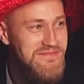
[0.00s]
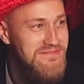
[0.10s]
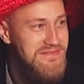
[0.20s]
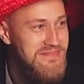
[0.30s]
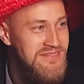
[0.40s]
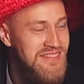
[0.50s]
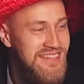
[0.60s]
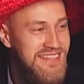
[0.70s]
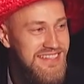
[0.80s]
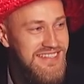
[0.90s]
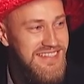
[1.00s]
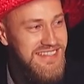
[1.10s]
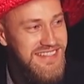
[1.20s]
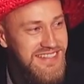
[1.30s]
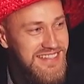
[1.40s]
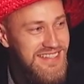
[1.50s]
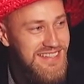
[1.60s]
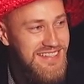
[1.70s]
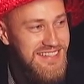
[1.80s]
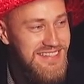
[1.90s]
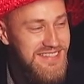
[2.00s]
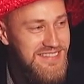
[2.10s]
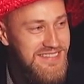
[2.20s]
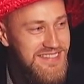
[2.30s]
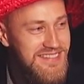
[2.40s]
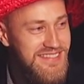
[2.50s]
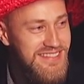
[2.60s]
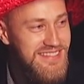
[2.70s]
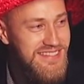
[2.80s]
The person shown says nothing.